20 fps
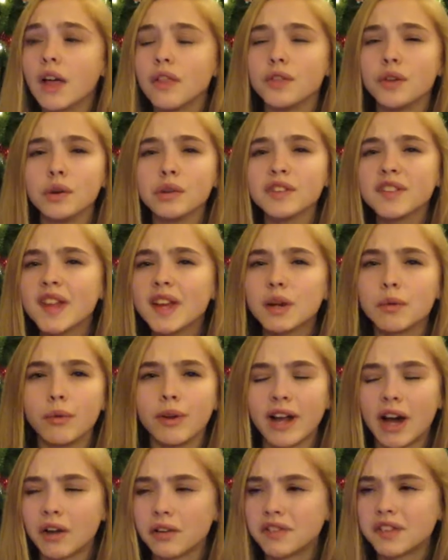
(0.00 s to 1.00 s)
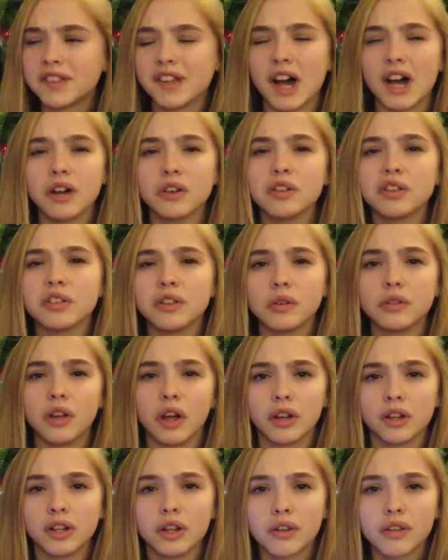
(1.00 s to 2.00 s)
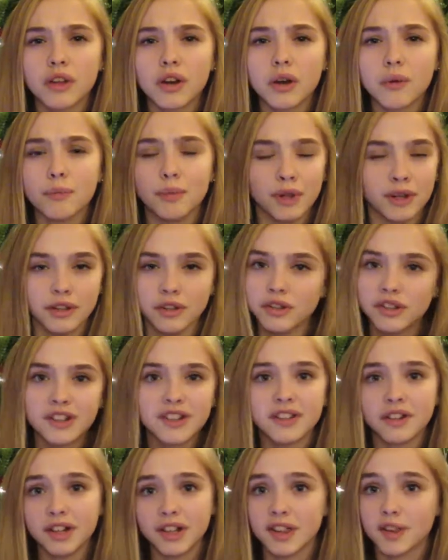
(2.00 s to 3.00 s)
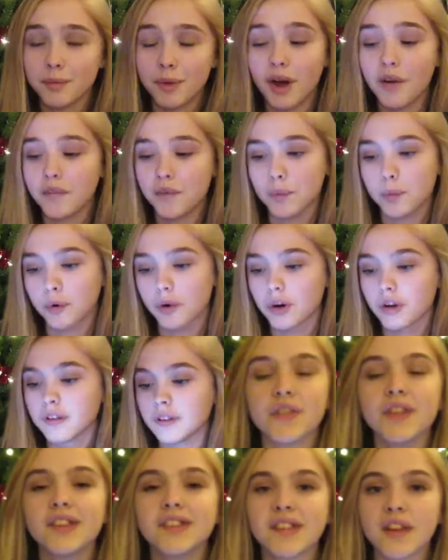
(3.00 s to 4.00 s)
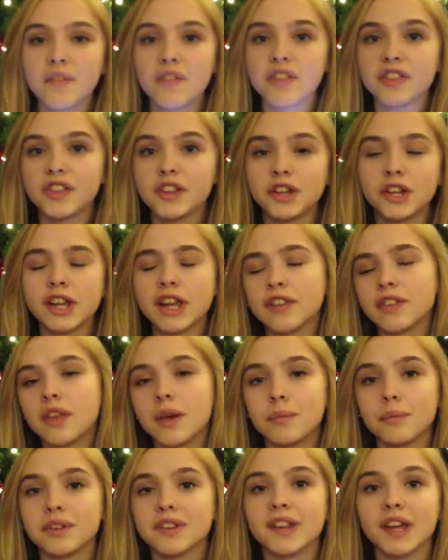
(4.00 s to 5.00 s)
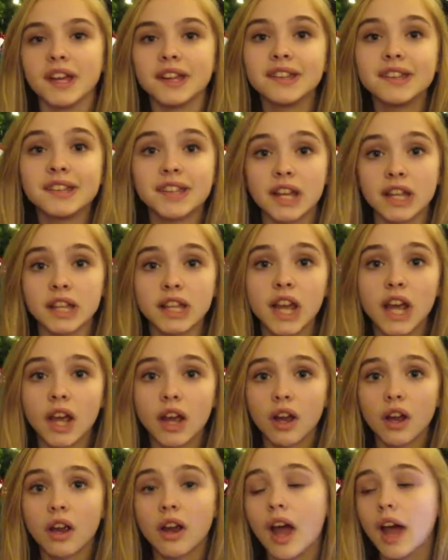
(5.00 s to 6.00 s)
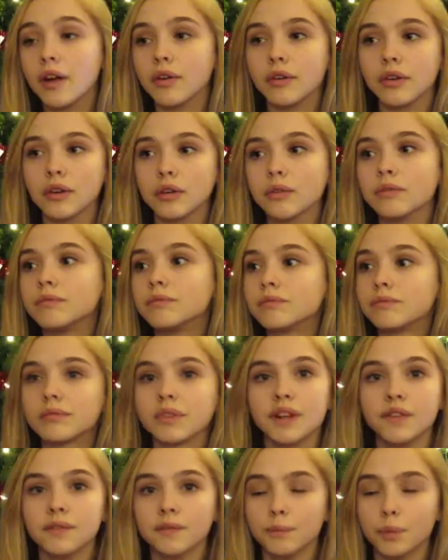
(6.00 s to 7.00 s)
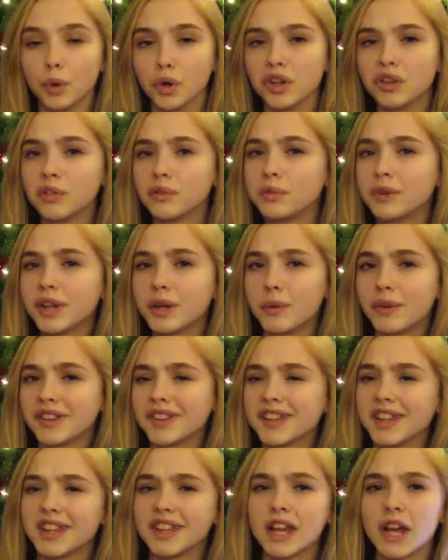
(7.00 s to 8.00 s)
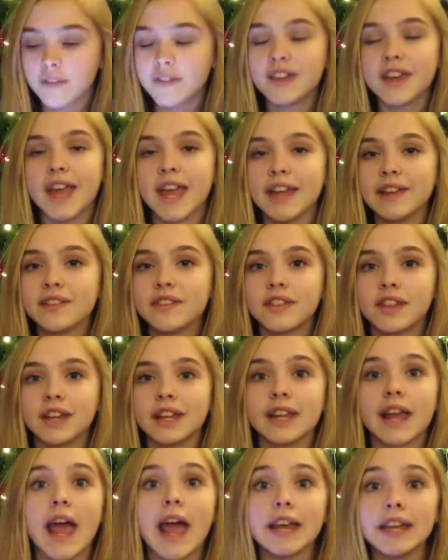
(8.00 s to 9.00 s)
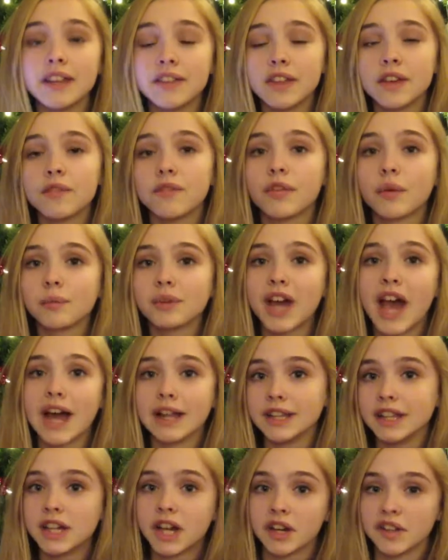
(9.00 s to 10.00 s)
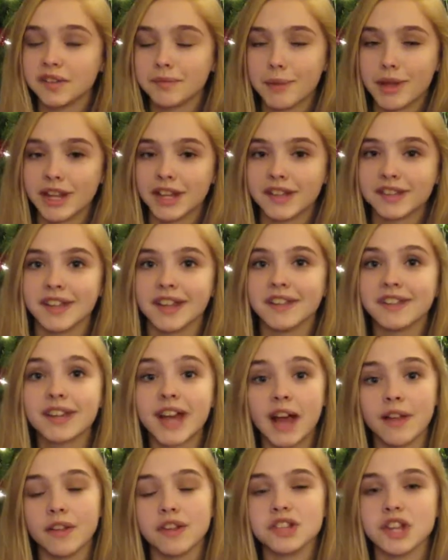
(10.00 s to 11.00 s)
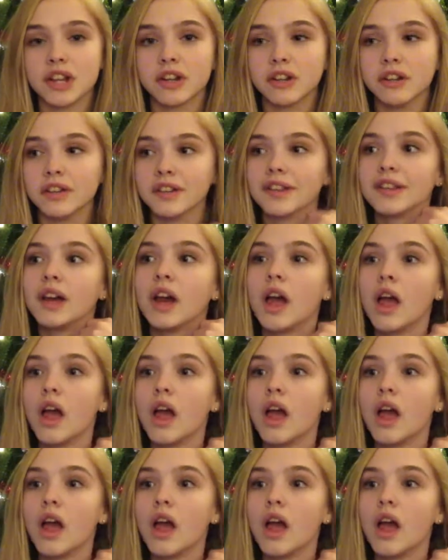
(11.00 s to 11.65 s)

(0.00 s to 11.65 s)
Those like went out of style so long ago though, but you could still get them a hoverboard. The seventh thing you could get them is like skincare. I don't know if boys would really want skincare. The eighth thing, anything from Kylie Cosmetics. That's Kylie Jenner's